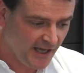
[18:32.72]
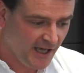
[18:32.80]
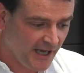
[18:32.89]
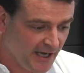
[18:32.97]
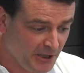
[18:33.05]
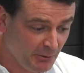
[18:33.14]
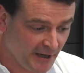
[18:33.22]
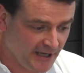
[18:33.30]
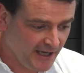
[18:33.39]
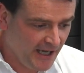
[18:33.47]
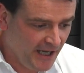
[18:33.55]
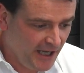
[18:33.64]
Anyway,
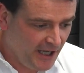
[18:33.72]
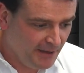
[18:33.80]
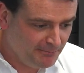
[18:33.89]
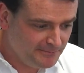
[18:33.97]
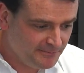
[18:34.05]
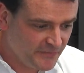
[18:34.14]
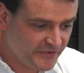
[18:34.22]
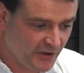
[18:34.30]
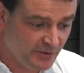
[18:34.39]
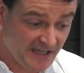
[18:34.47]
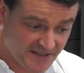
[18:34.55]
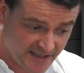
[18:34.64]

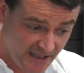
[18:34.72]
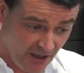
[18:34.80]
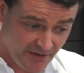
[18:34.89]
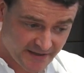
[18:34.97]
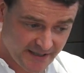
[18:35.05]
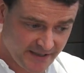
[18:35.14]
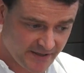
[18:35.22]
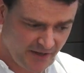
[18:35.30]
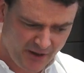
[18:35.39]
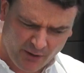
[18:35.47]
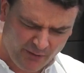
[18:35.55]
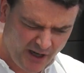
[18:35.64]
to get under his,
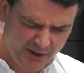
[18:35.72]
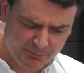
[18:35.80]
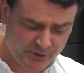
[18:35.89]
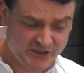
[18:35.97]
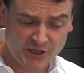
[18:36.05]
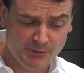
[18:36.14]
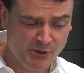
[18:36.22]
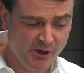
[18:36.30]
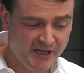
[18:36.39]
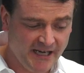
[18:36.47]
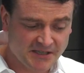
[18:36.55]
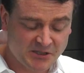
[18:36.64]
I presume you
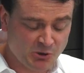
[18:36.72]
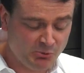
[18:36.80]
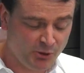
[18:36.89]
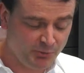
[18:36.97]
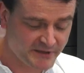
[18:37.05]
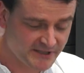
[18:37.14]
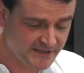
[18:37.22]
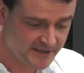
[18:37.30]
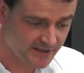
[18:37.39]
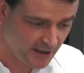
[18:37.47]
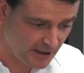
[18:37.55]
only had 2 properties.